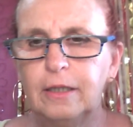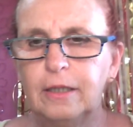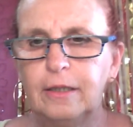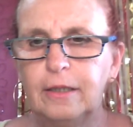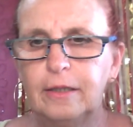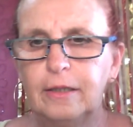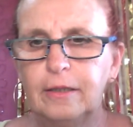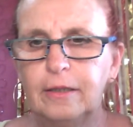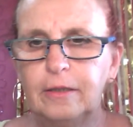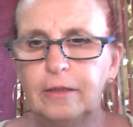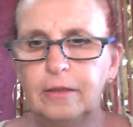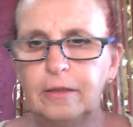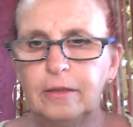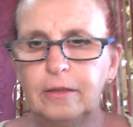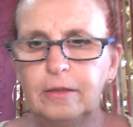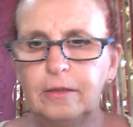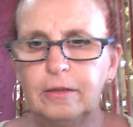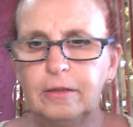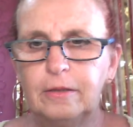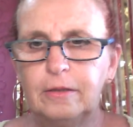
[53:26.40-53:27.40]

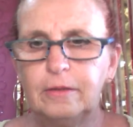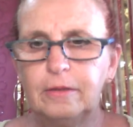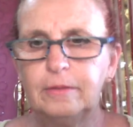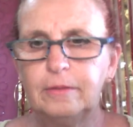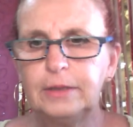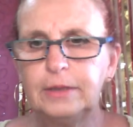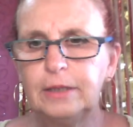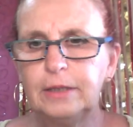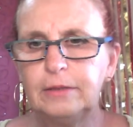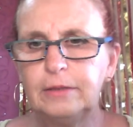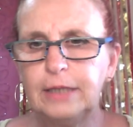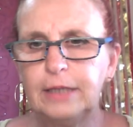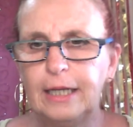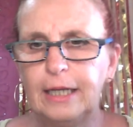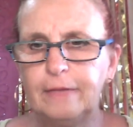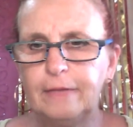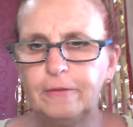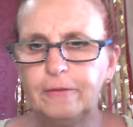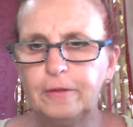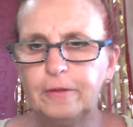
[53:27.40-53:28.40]
Oh, so
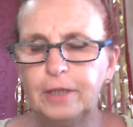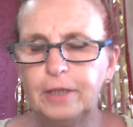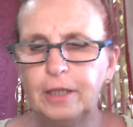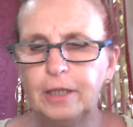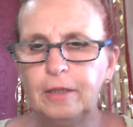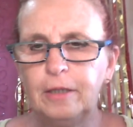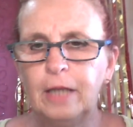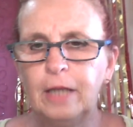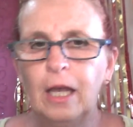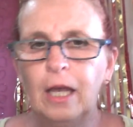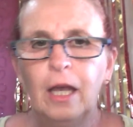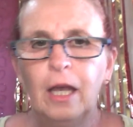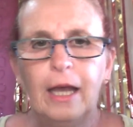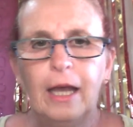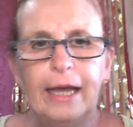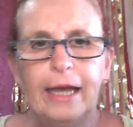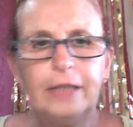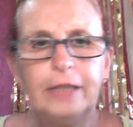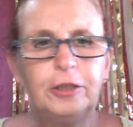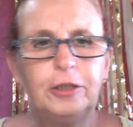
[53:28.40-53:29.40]
sad for you.
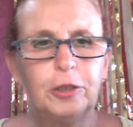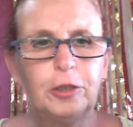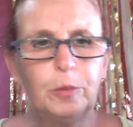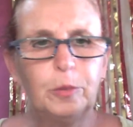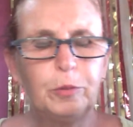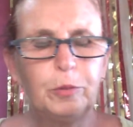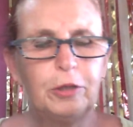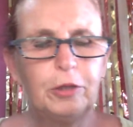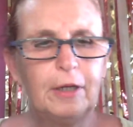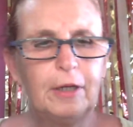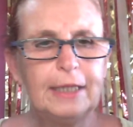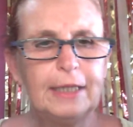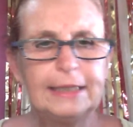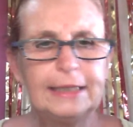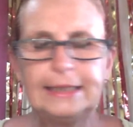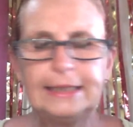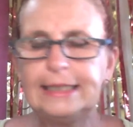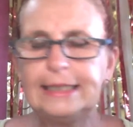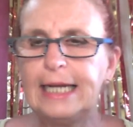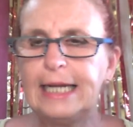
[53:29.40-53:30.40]
And your
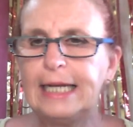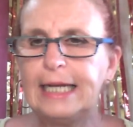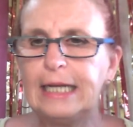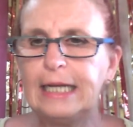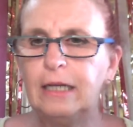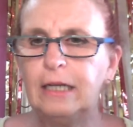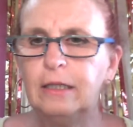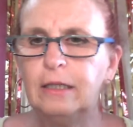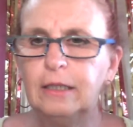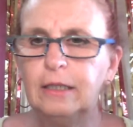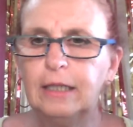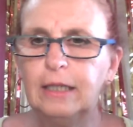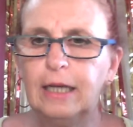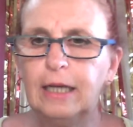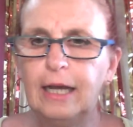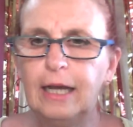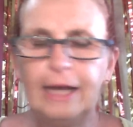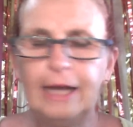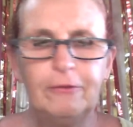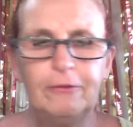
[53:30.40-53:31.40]
prize, Della,
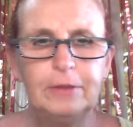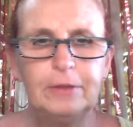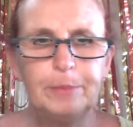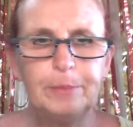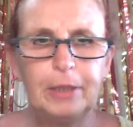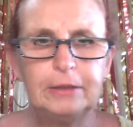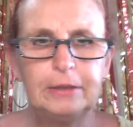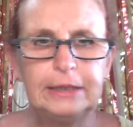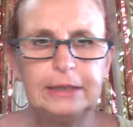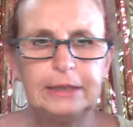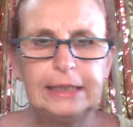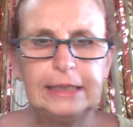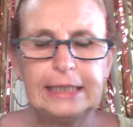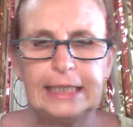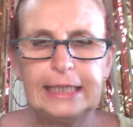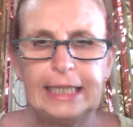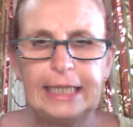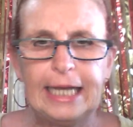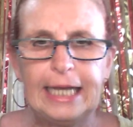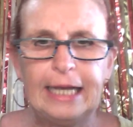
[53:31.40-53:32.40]
I haven't posted
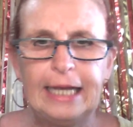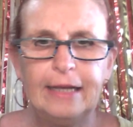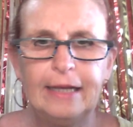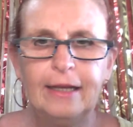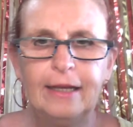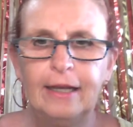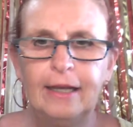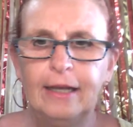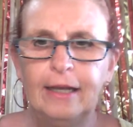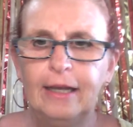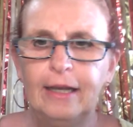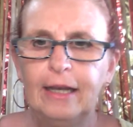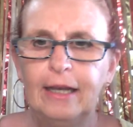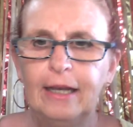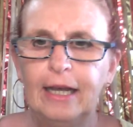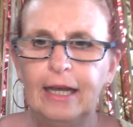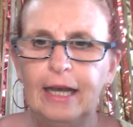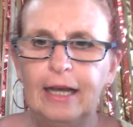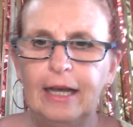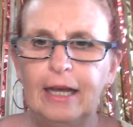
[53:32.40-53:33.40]
it yet
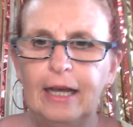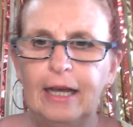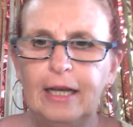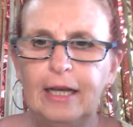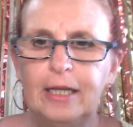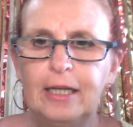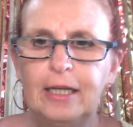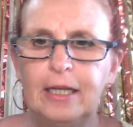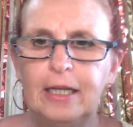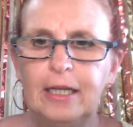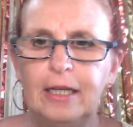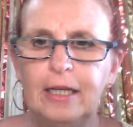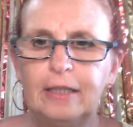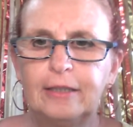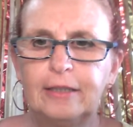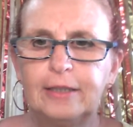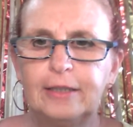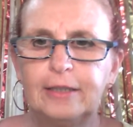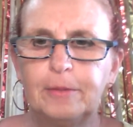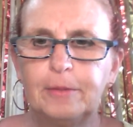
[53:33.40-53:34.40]

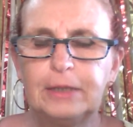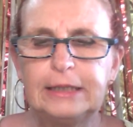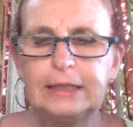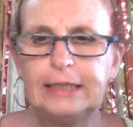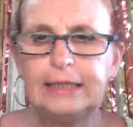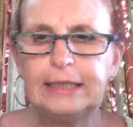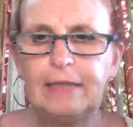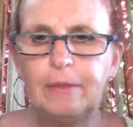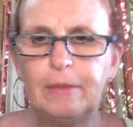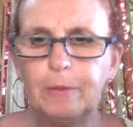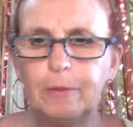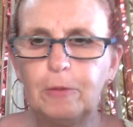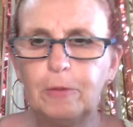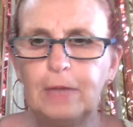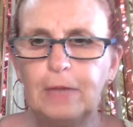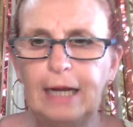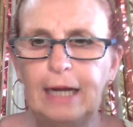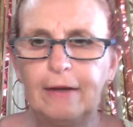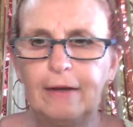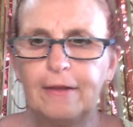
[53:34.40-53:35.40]
because I want to send them all
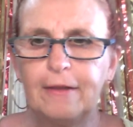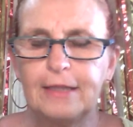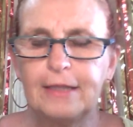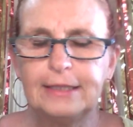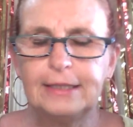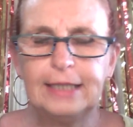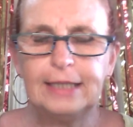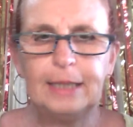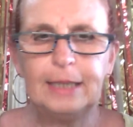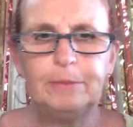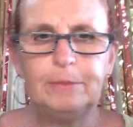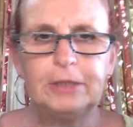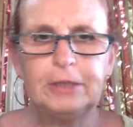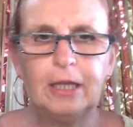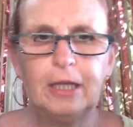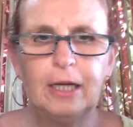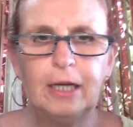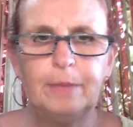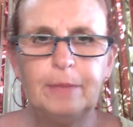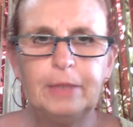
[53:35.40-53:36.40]
out at the same
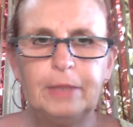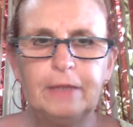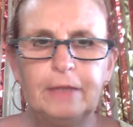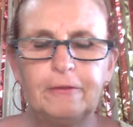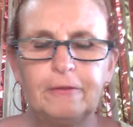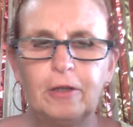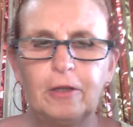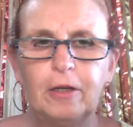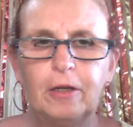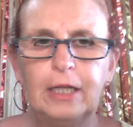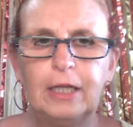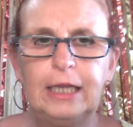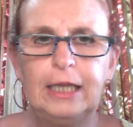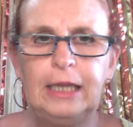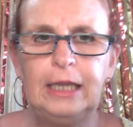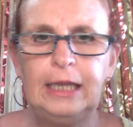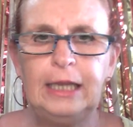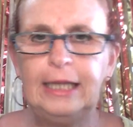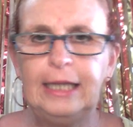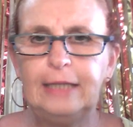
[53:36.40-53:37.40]
time, and I've got a
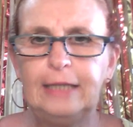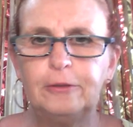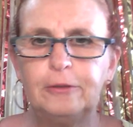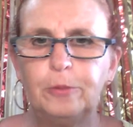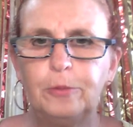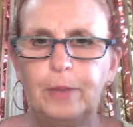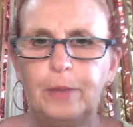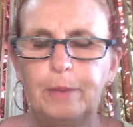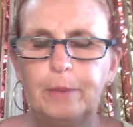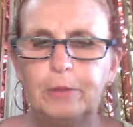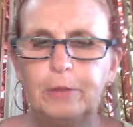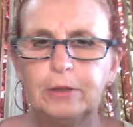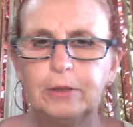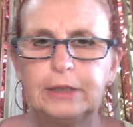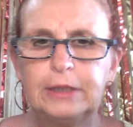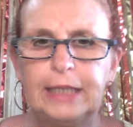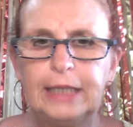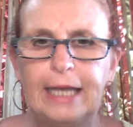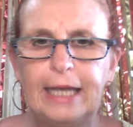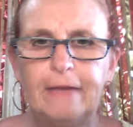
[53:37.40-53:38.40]
little bit more
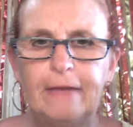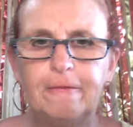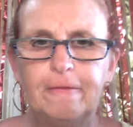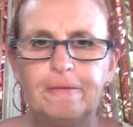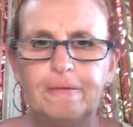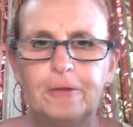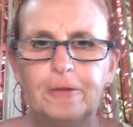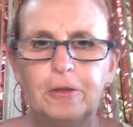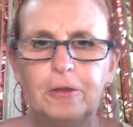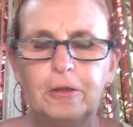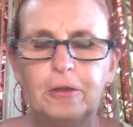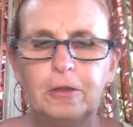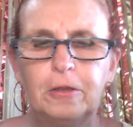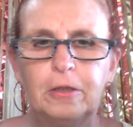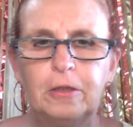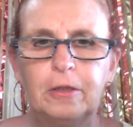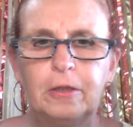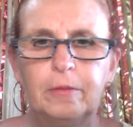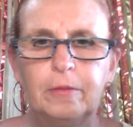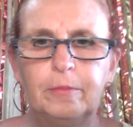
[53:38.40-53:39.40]
to get
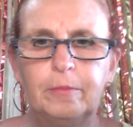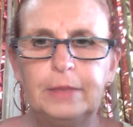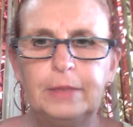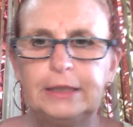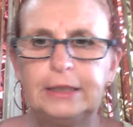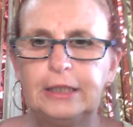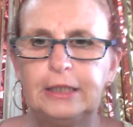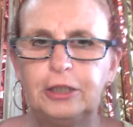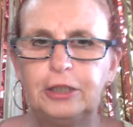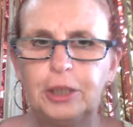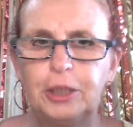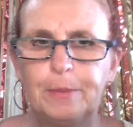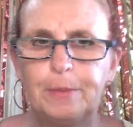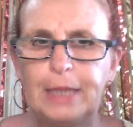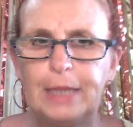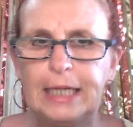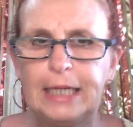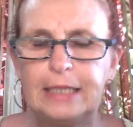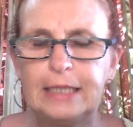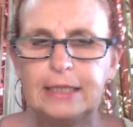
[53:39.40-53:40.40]
for Mr.
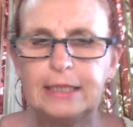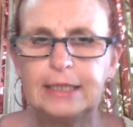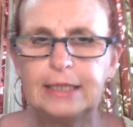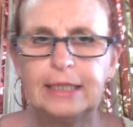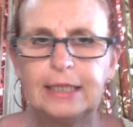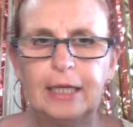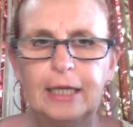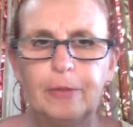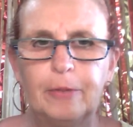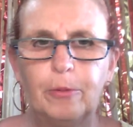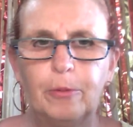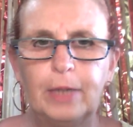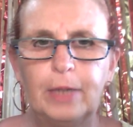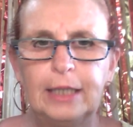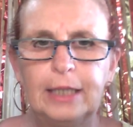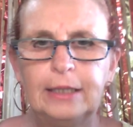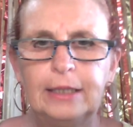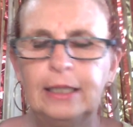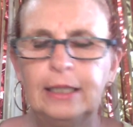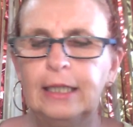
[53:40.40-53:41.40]
Jimmy's
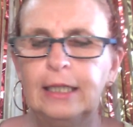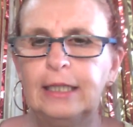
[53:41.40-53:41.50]
one.